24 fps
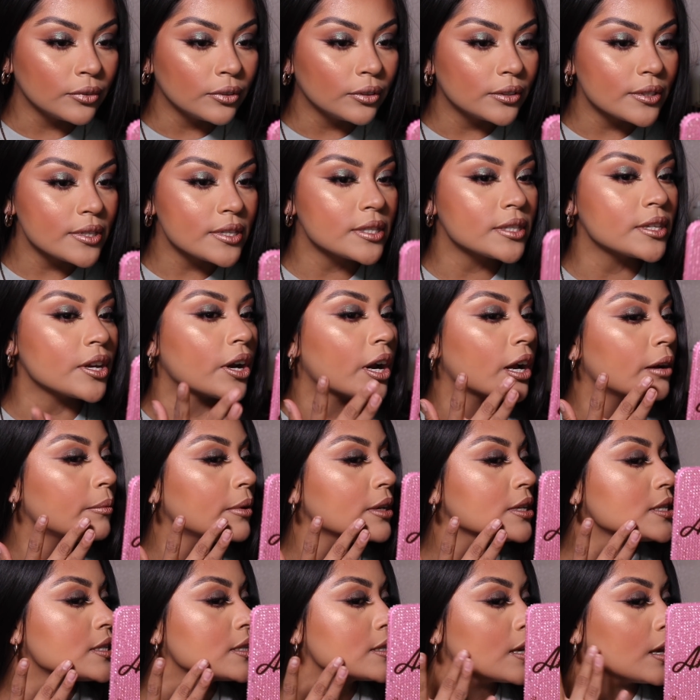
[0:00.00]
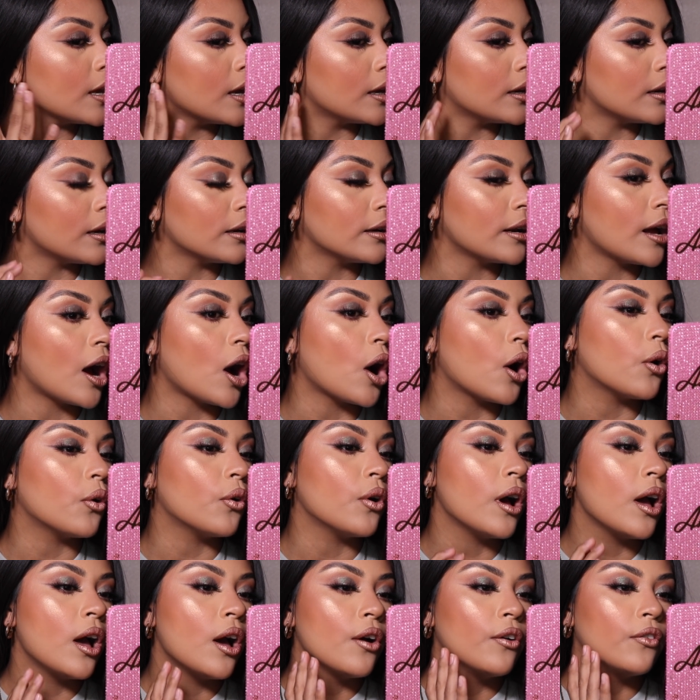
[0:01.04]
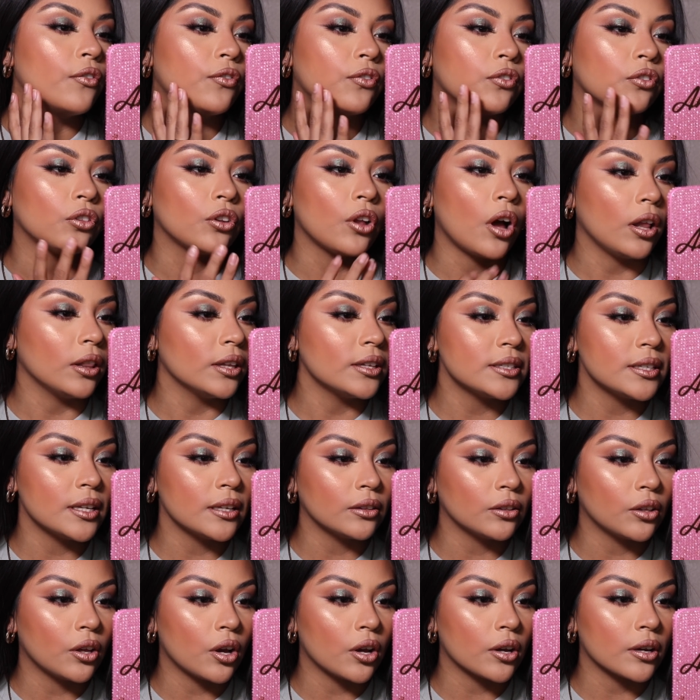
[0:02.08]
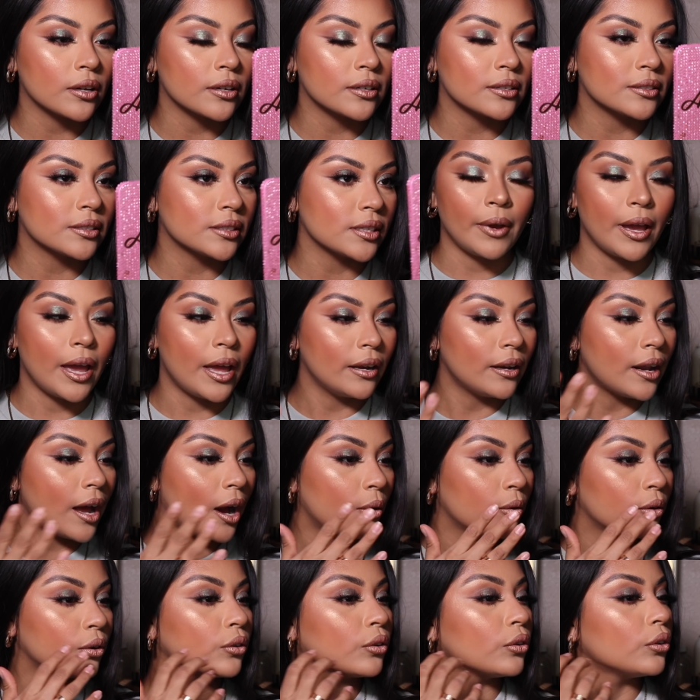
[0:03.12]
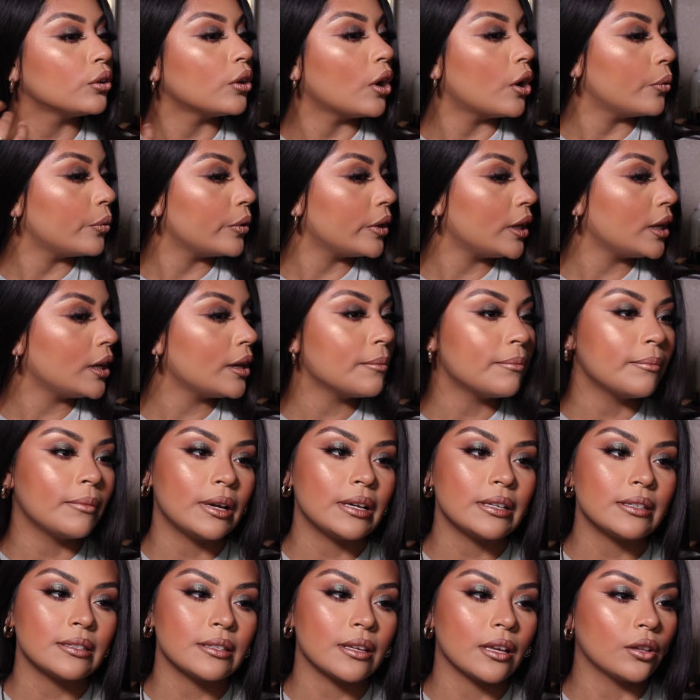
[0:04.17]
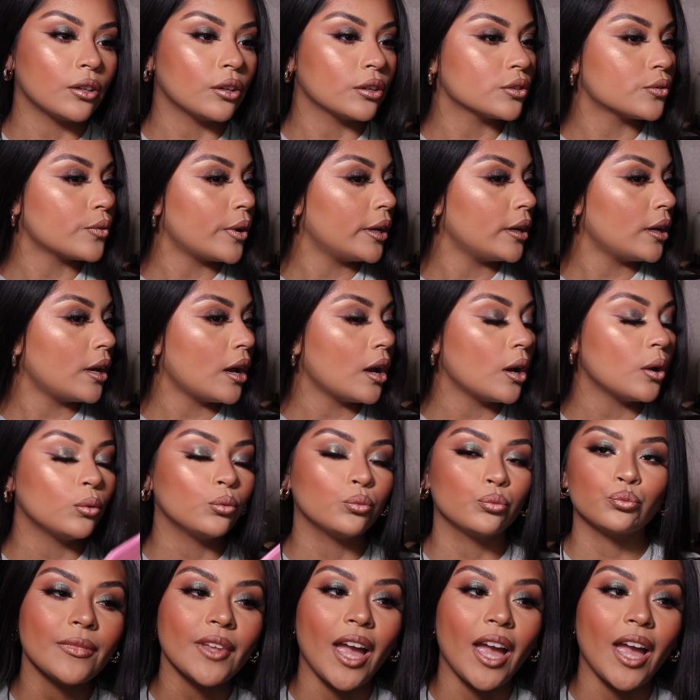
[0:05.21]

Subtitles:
stare at my skin on how flawless it looks and how glowy my skin looks right now.